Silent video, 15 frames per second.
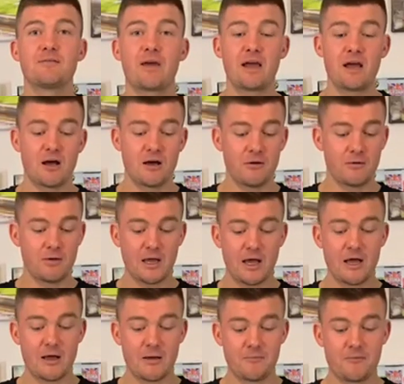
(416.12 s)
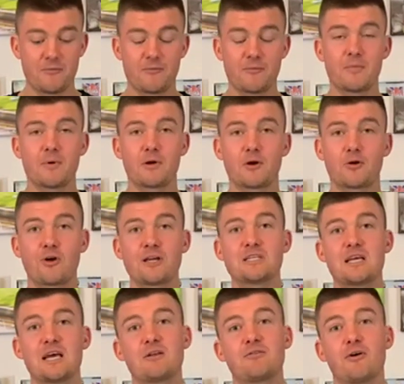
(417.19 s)
They are great
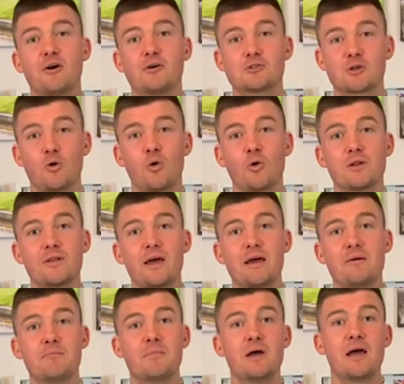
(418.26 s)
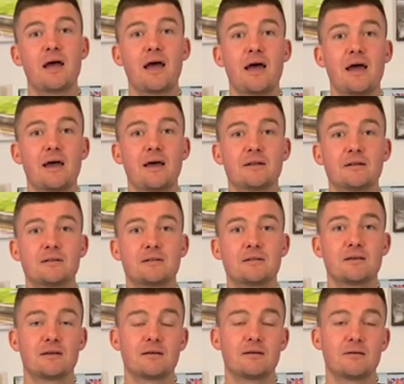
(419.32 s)
headphones, all of them, and
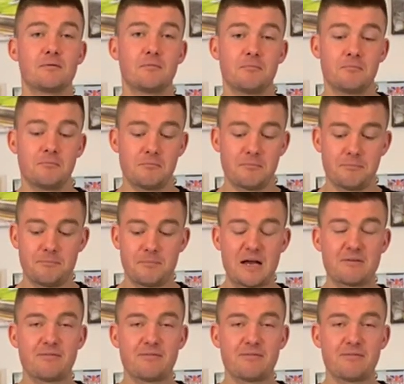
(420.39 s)
by